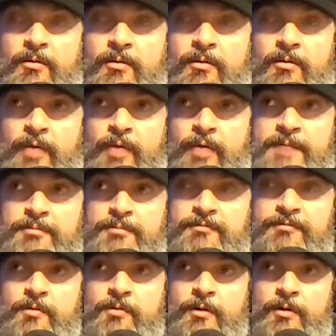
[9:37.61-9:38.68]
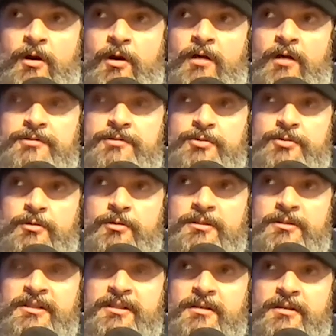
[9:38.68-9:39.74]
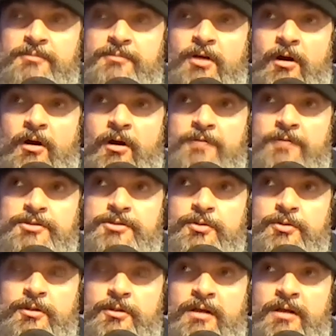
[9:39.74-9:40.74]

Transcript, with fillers: right before offshore or leading up to offshore,